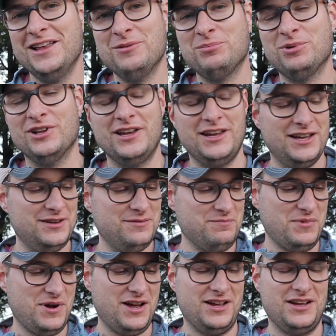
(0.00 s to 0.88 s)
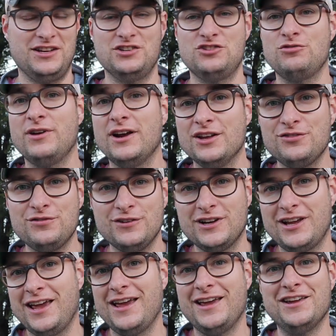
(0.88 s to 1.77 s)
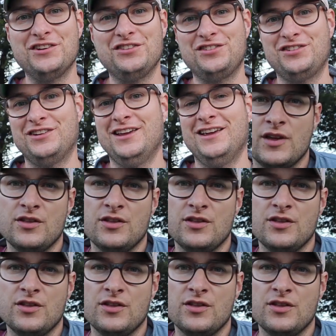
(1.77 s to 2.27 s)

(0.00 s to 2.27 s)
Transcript: plate, my transfer case.